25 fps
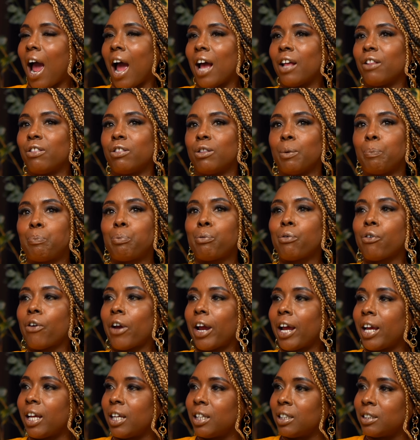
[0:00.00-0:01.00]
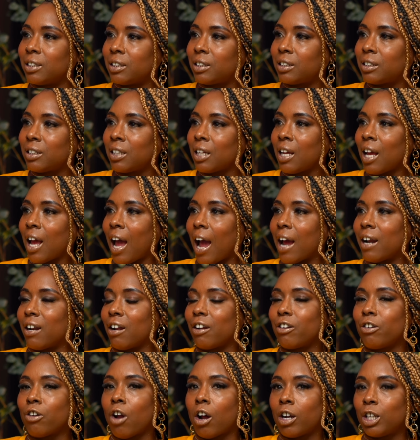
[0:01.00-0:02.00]
and the praise yeah.
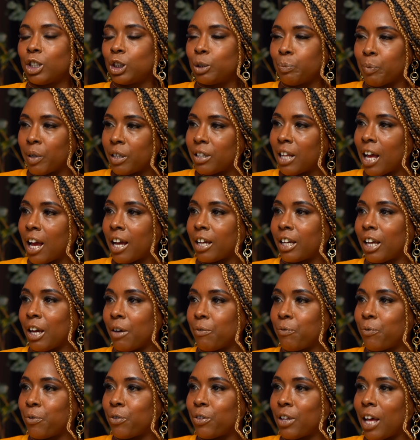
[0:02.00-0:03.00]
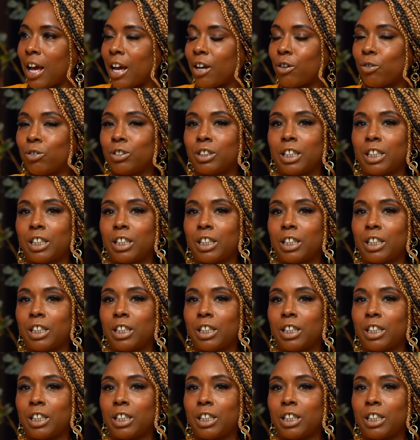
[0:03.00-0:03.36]
and acknowledgement that I get for that.